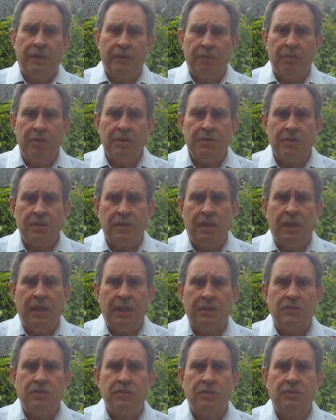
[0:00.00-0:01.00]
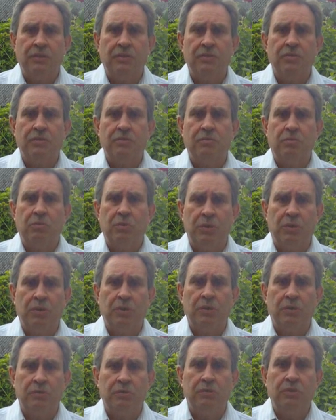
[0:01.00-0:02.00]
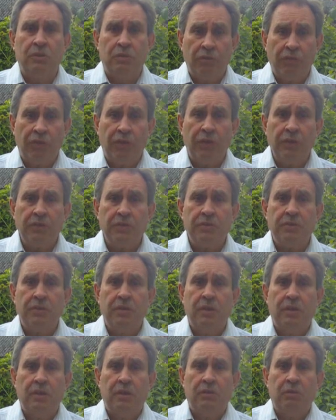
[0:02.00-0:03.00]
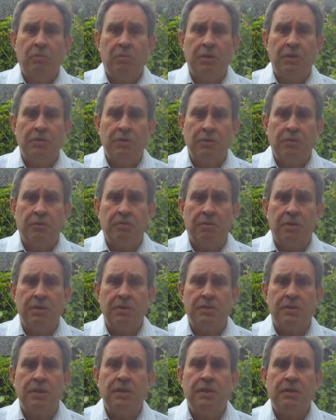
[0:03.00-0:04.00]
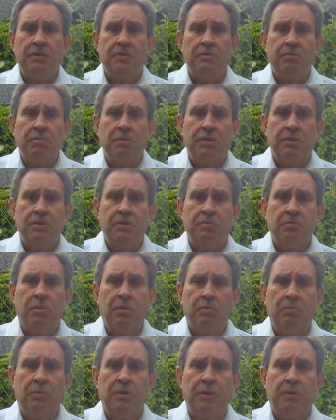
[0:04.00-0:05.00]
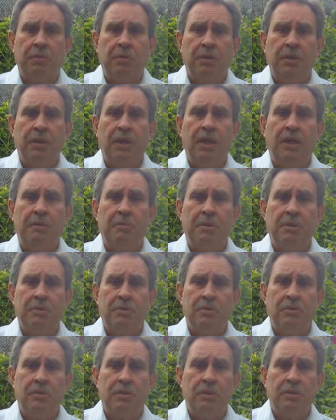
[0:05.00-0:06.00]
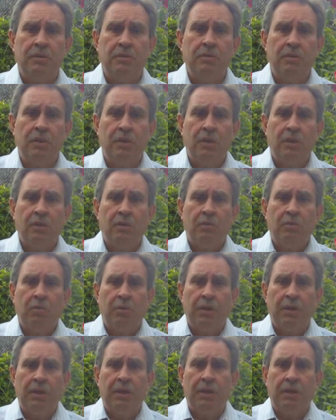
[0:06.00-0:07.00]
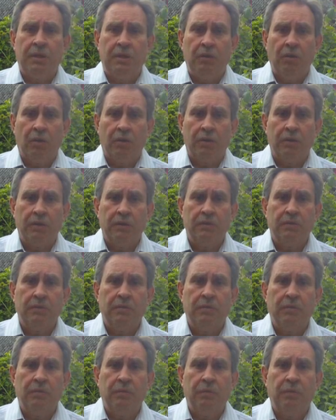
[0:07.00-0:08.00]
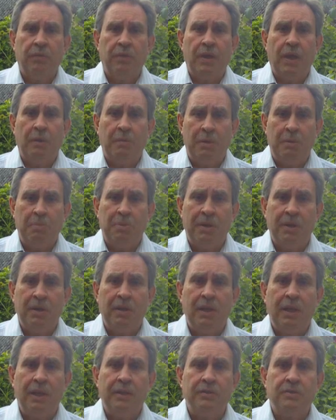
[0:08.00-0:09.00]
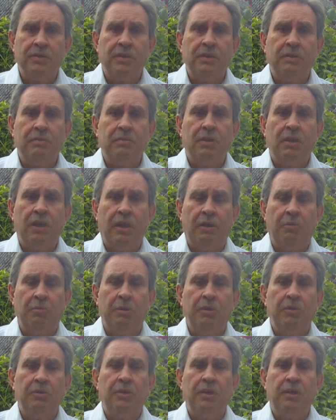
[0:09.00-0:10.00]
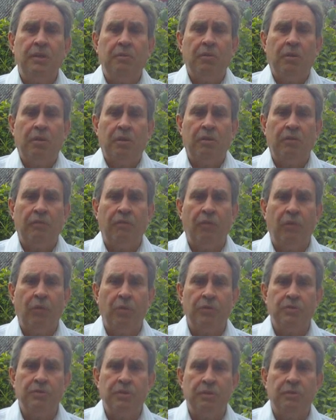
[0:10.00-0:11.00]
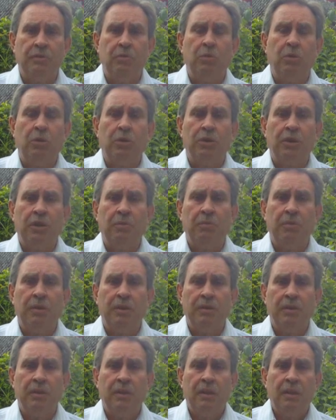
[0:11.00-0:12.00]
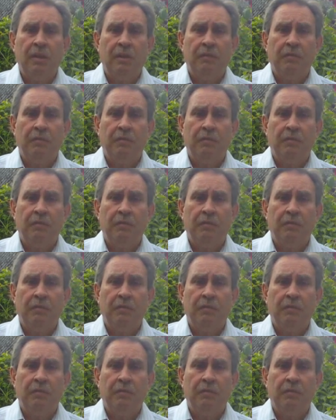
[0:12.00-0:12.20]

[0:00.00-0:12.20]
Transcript: Now, the recent elections were good for us. We took 3 seats, which is what we were aiming to do. We got a MEP elected, Claire Moody, who I look forward to working with,